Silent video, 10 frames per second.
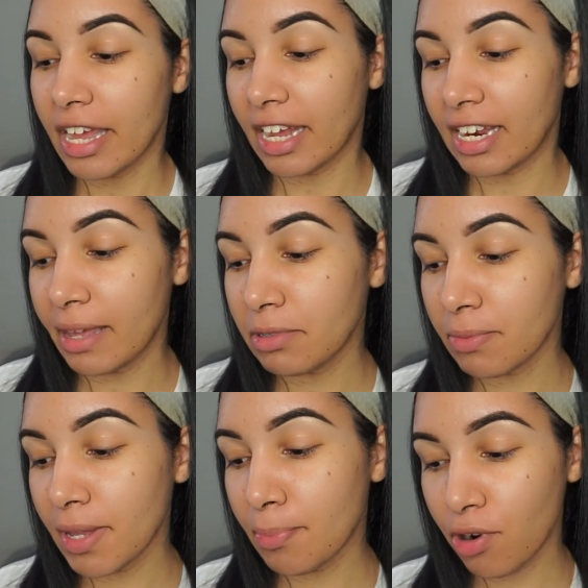It claims to
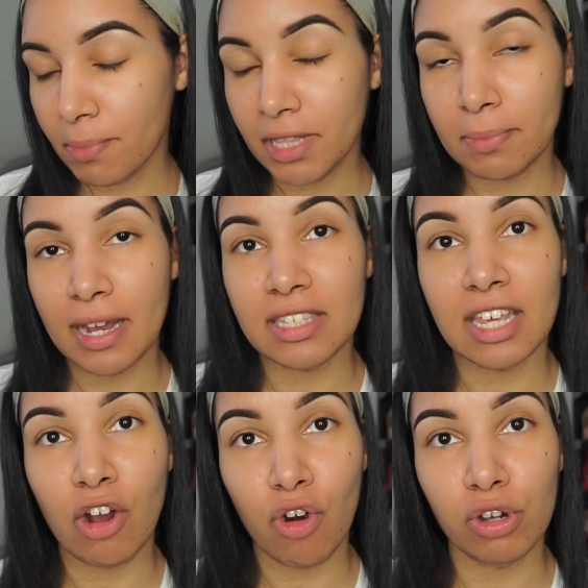be pore
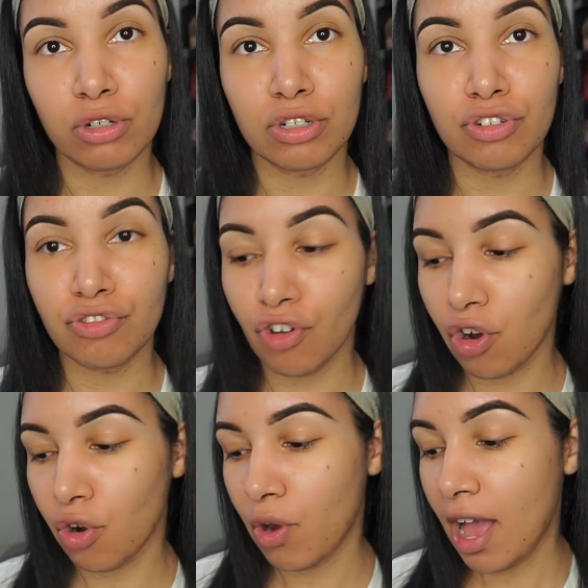minimizing, oil
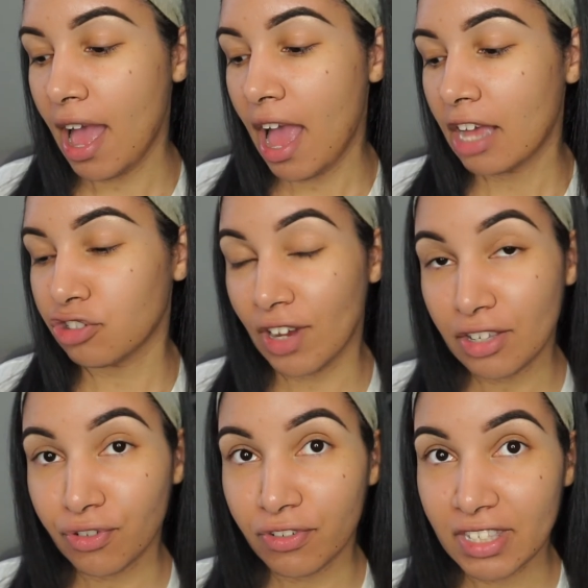control,
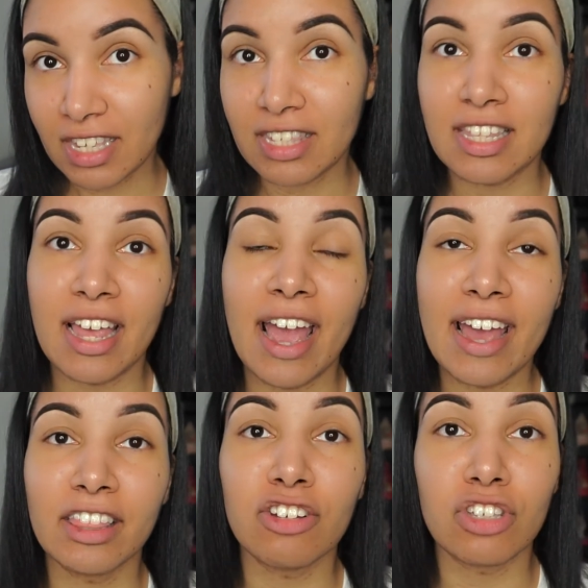transfer resistant,
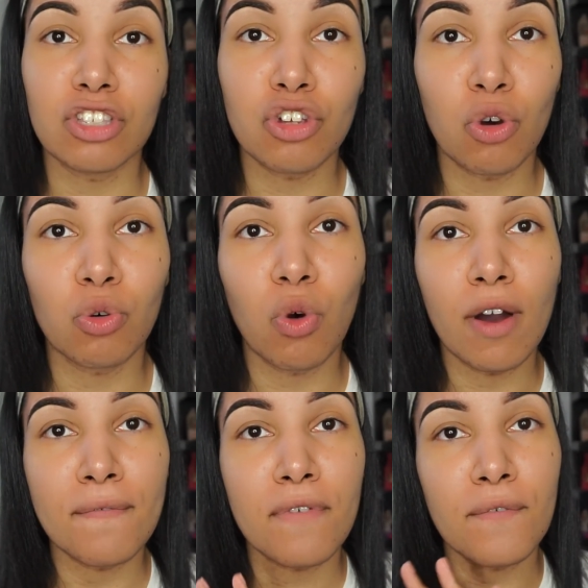and there's a total
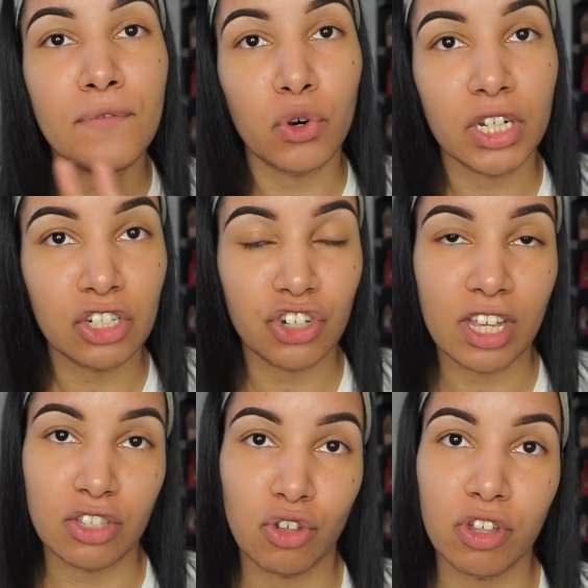of 40
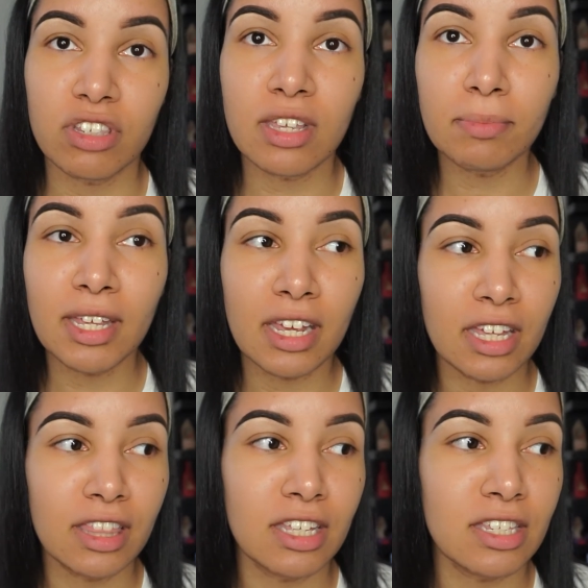shades. So there's something
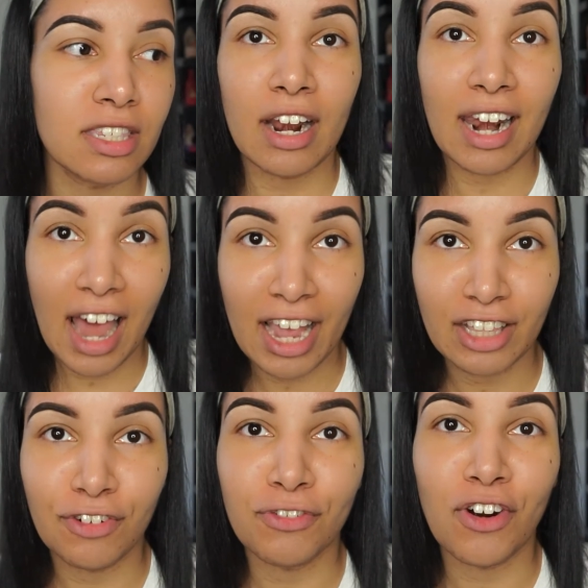in this
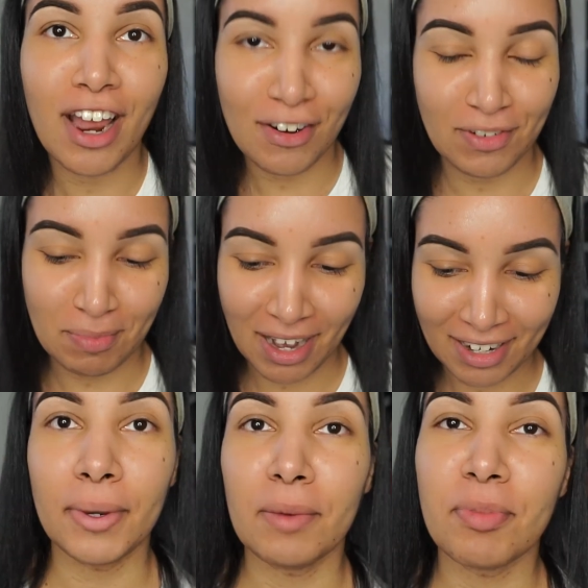line for
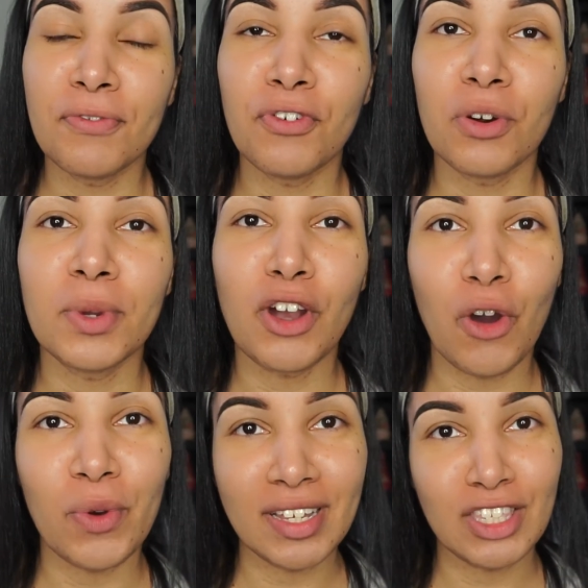everybody. But before we
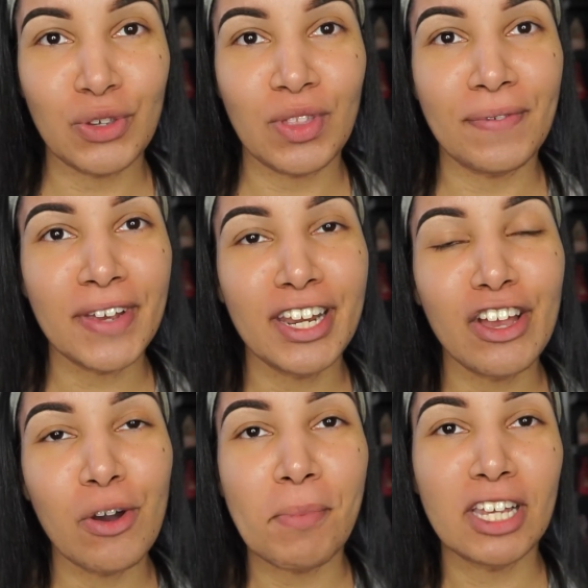go into the
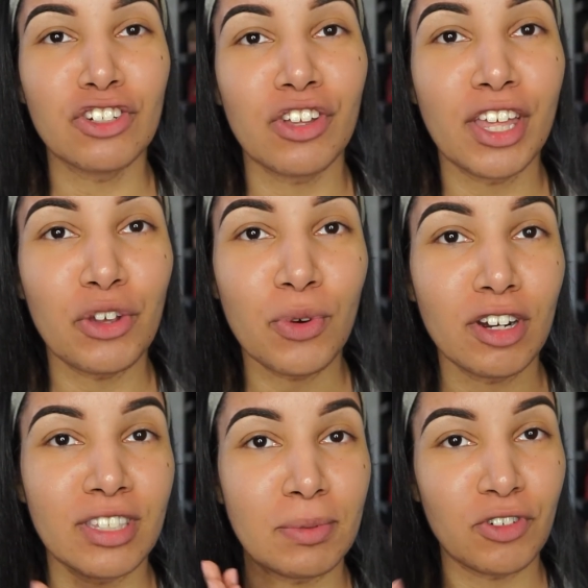video, make sure that you
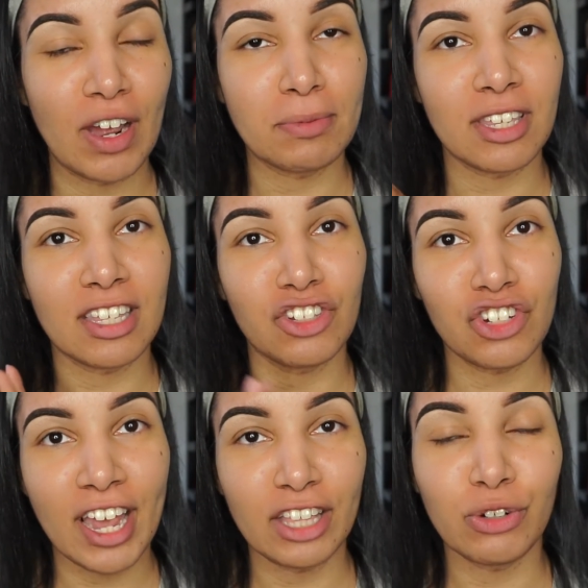are subscribed to this
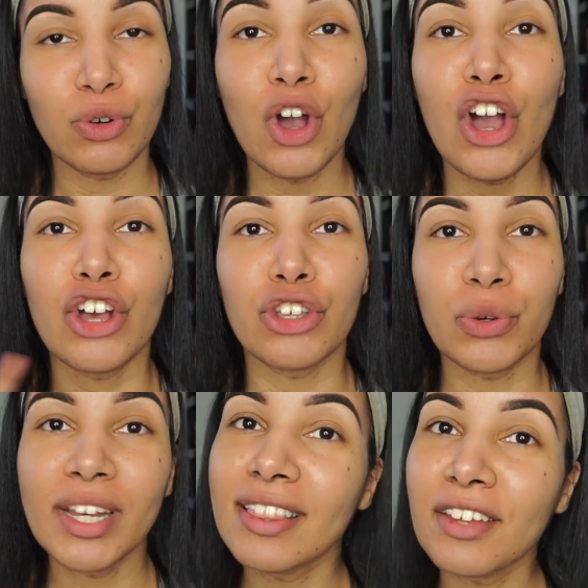channel. You
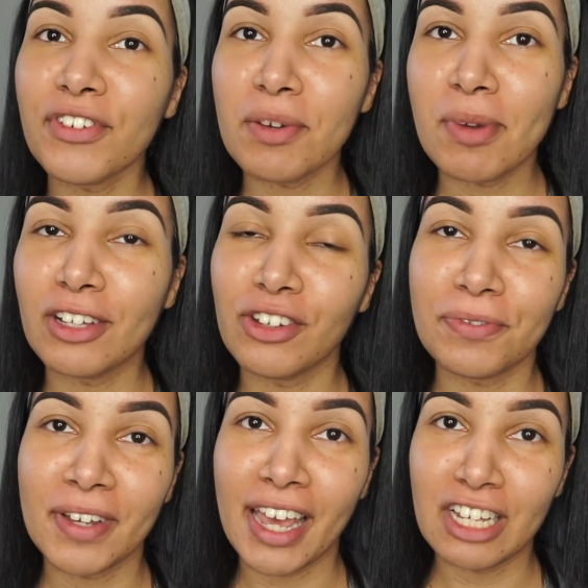hit the ring bell
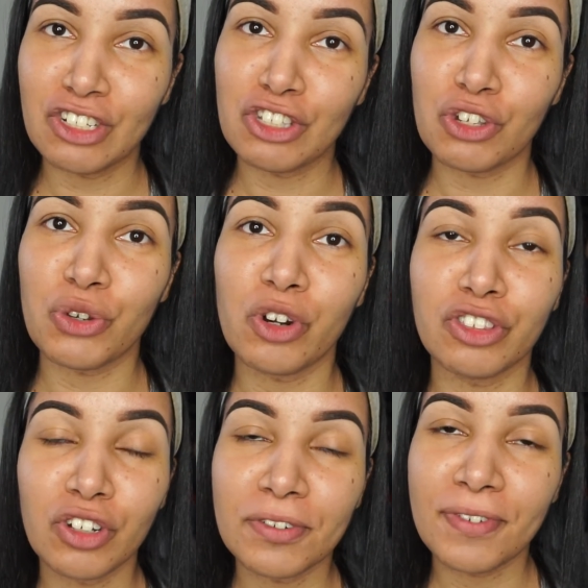notification so you are
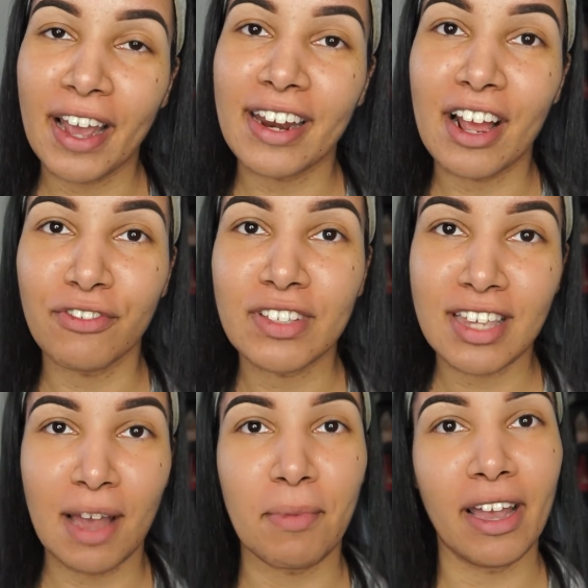notified every
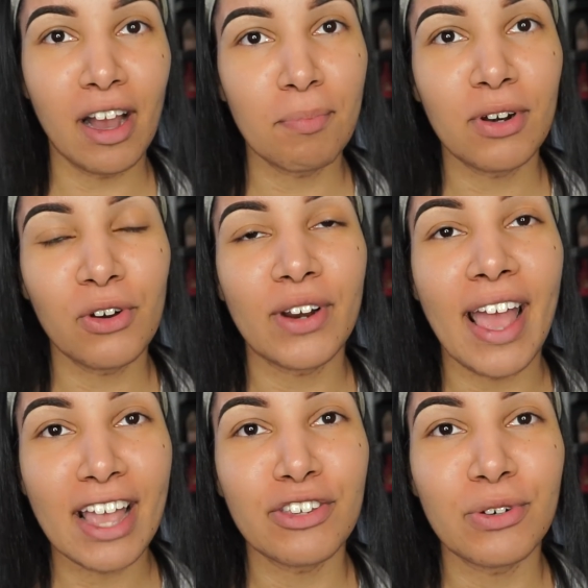time I upload,
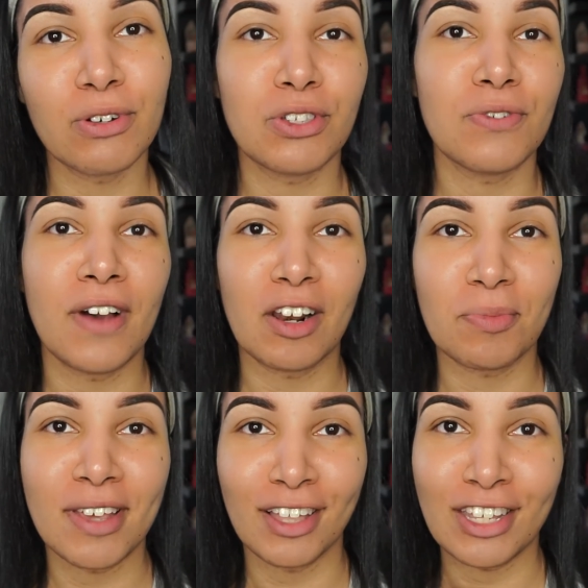and you also follow
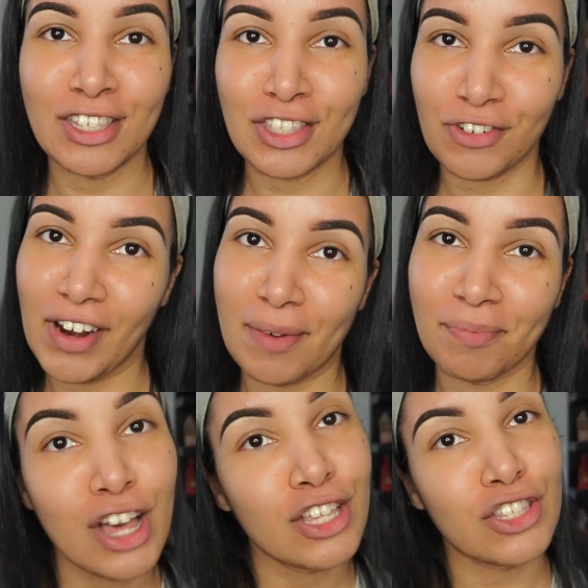me on Instagram.
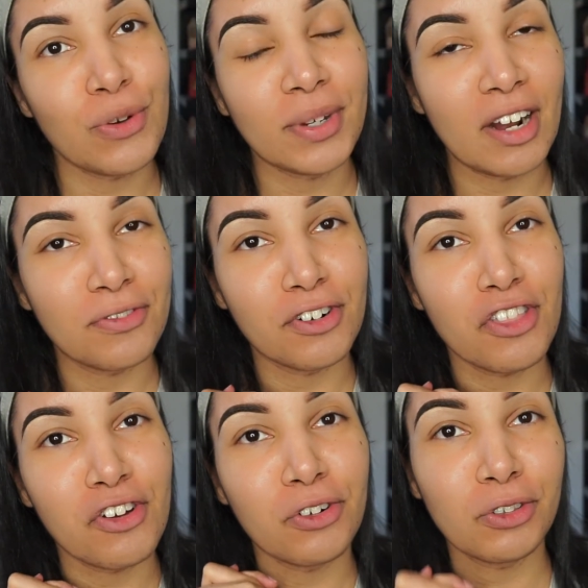So without
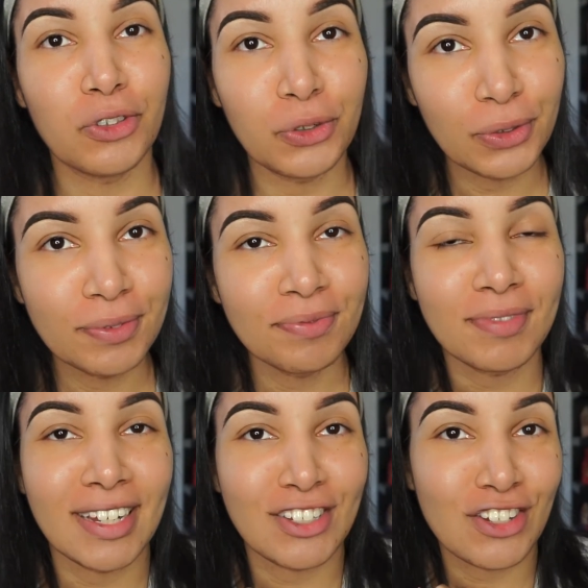further ado,
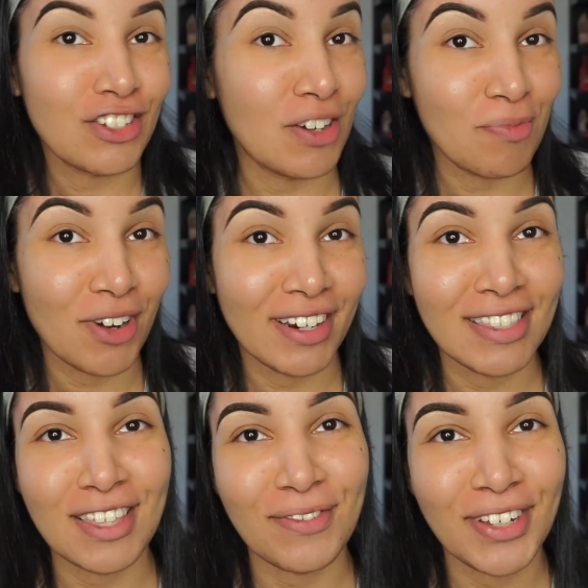let's just jump right
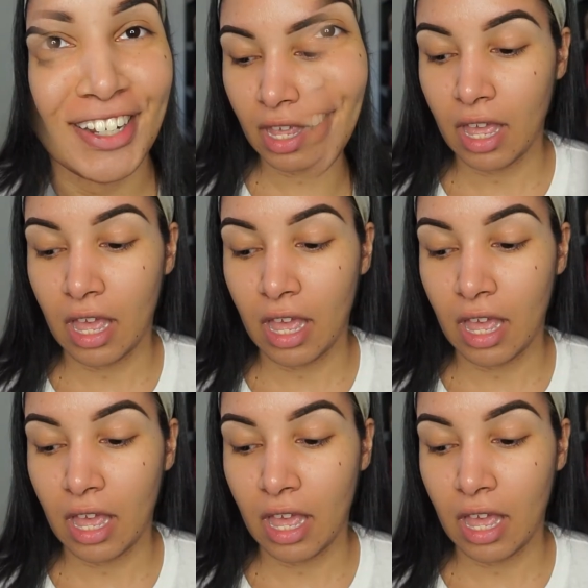into the video.